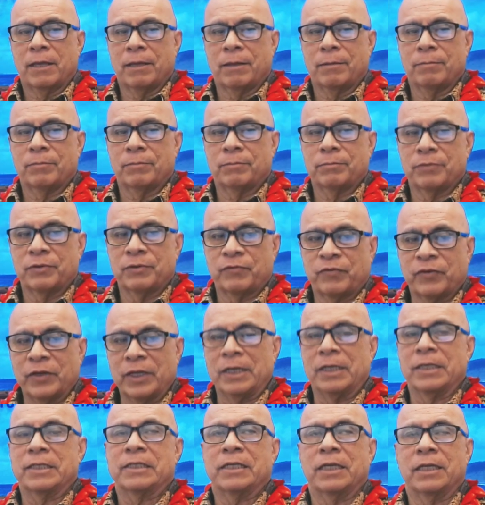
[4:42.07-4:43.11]
but
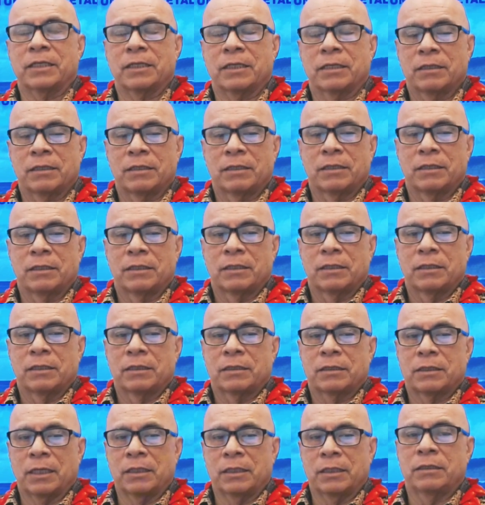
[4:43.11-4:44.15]
finally said,
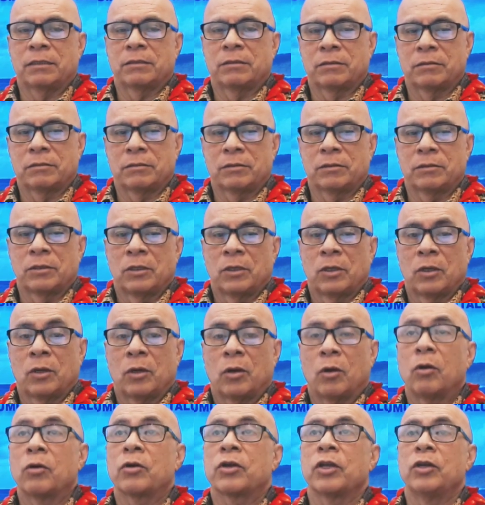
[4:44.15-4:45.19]
"Son,
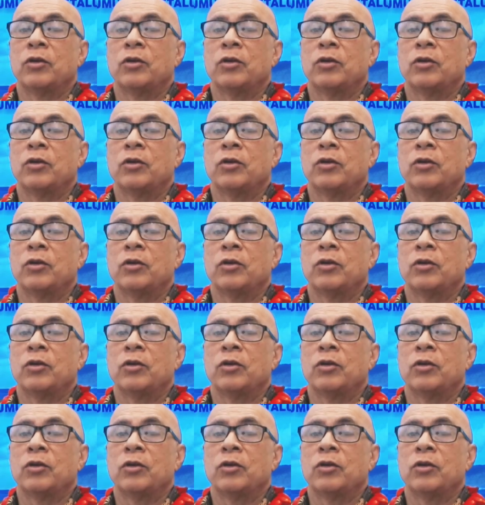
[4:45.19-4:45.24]
those